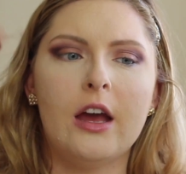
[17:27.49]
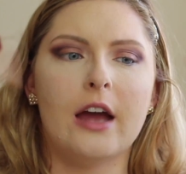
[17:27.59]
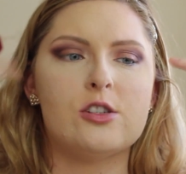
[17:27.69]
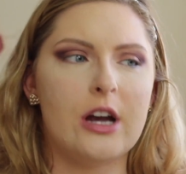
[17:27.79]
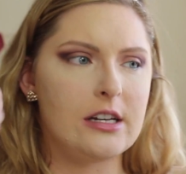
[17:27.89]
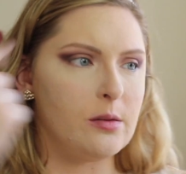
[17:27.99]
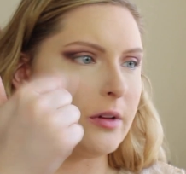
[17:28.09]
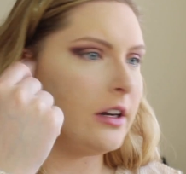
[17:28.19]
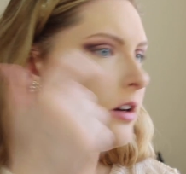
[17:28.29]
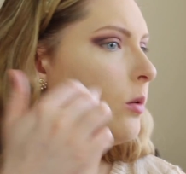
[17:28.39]
and tried to
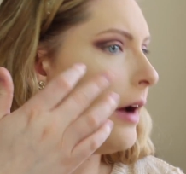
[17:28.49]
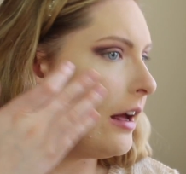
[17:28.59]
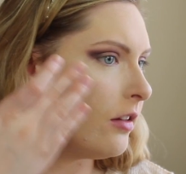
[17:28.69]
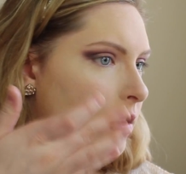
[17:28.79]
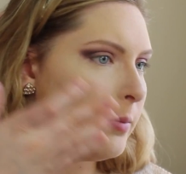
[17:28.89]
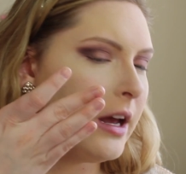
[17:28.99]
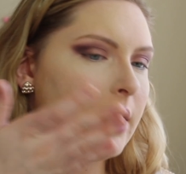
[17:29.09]
blend it away a little bit,